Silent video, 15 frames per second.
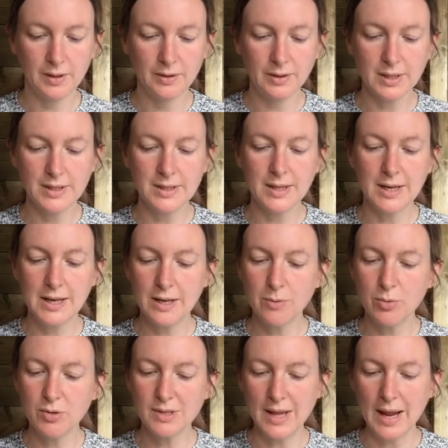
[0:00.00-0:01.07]
That's in
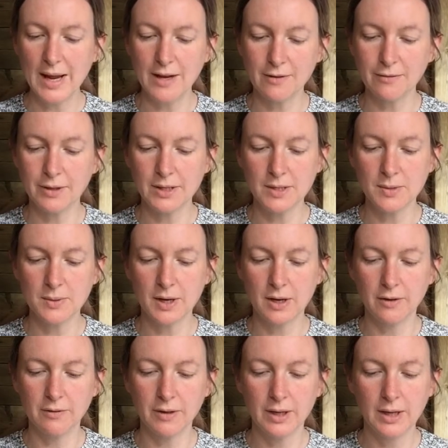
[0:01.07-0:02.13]
Hebrews 8, verse
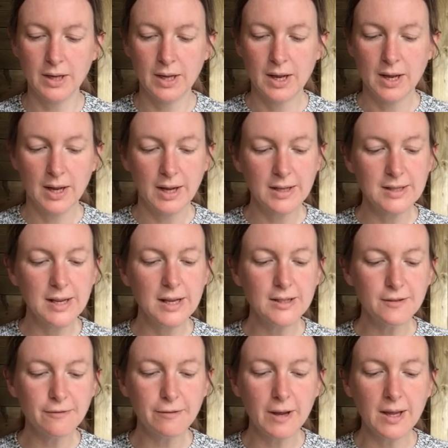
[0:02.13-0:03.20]
12. It
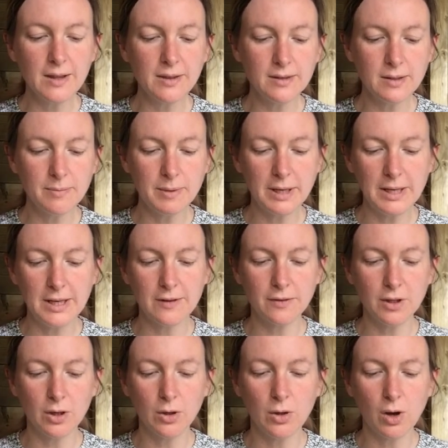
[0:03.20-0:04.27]
takes faith to believe
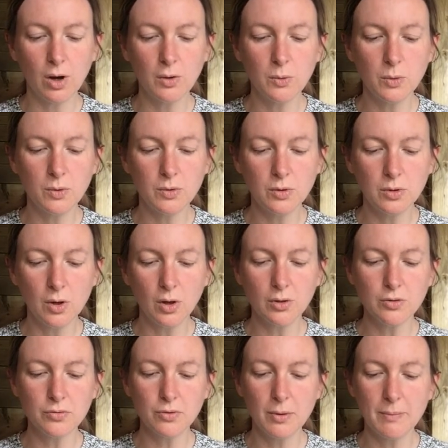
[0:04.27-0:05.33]
that God will
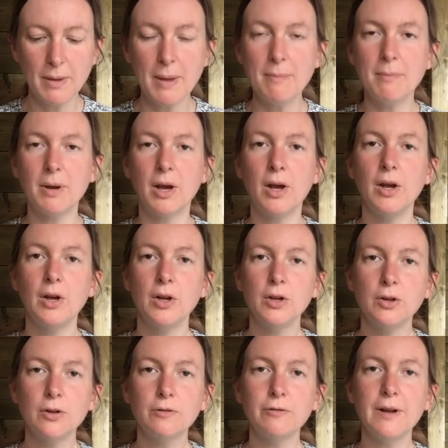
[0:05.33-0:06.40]
not remember
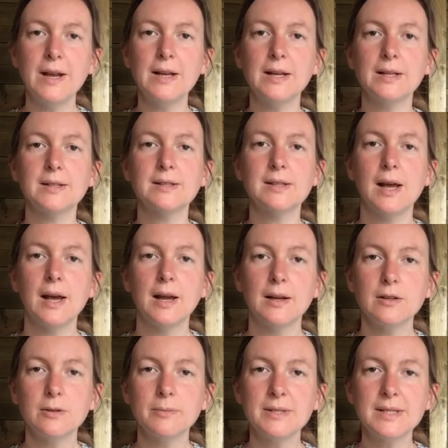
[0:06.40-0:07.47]
your failings
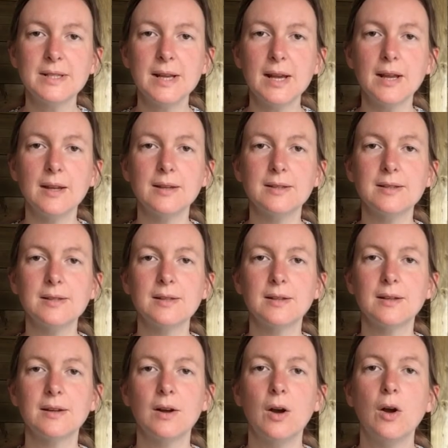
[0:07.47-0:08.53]
and your mistakes.
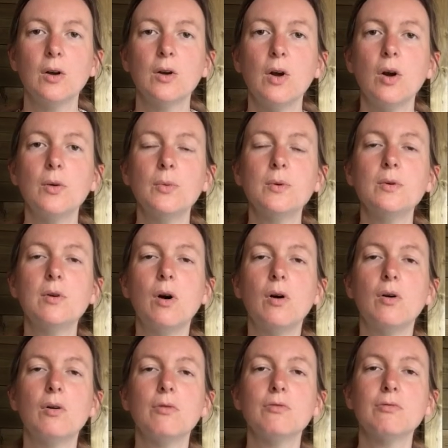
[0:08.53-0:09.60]
God will
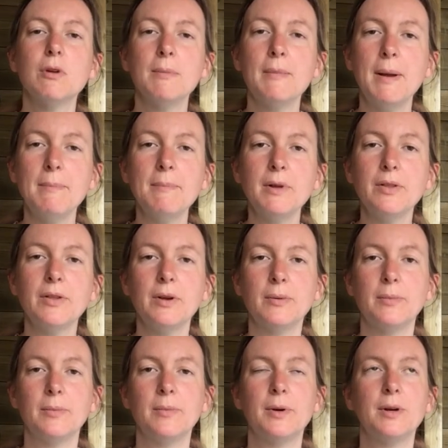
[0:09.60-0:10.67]
not remember
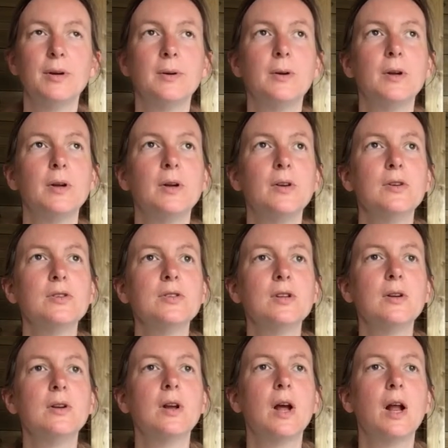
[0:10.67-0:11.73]
them.
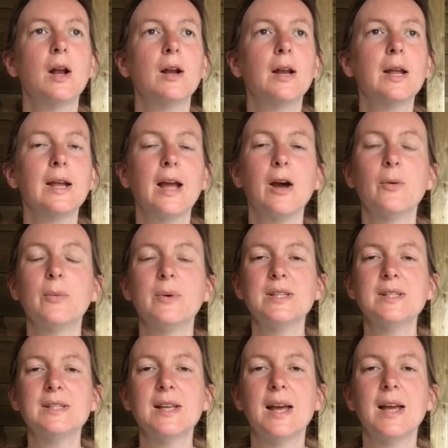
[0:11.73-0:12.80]
So, like how
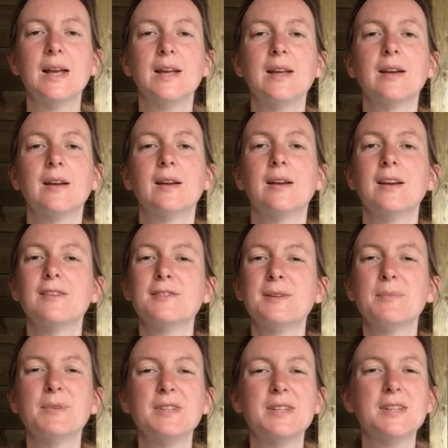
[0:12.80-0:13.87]
say, if
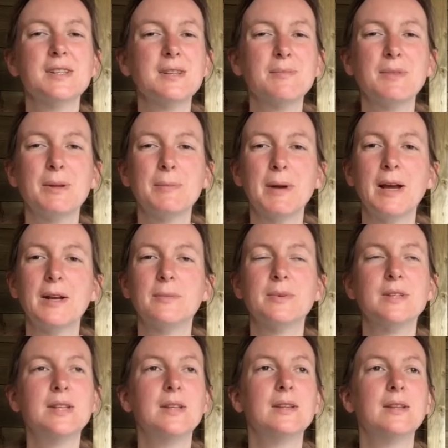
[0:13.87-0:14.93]
someone does something bad
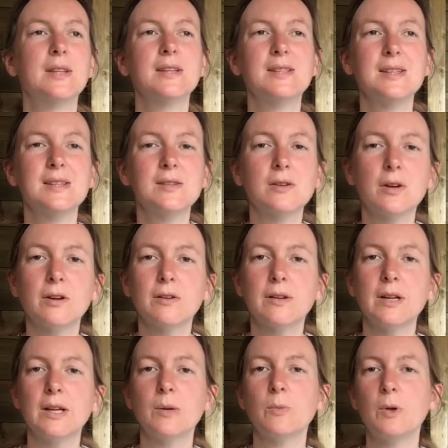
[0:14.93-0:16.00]
and they say
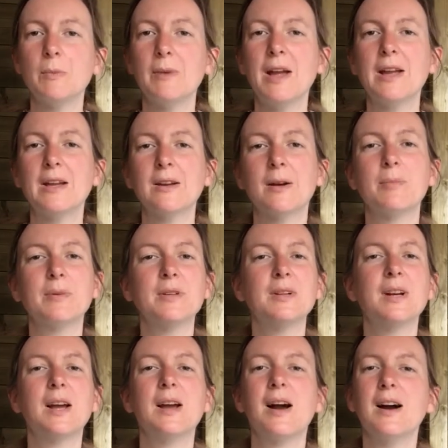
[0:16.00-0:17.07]
sorry and we make up and
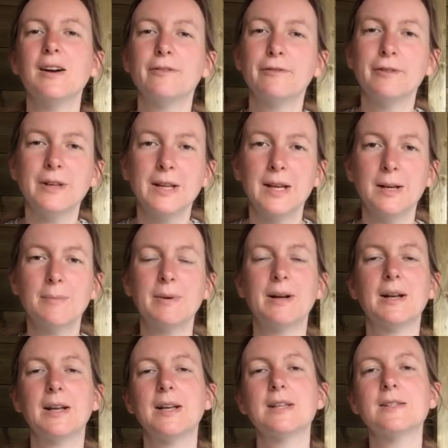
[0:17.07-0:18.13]
you're like, "Ah, forget
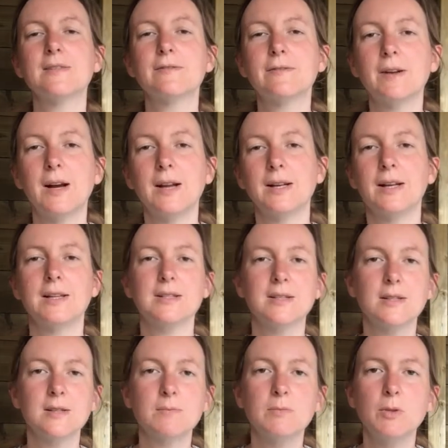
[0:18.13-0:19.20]
about it, it's fine,
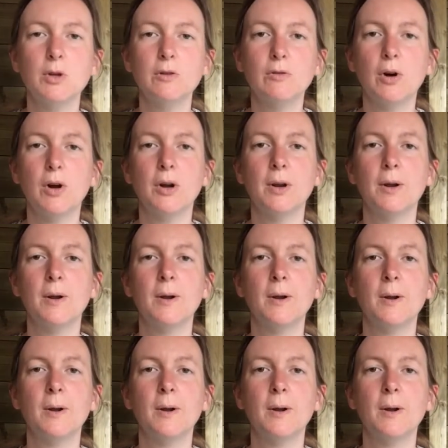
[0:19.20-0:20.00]
let's just move on."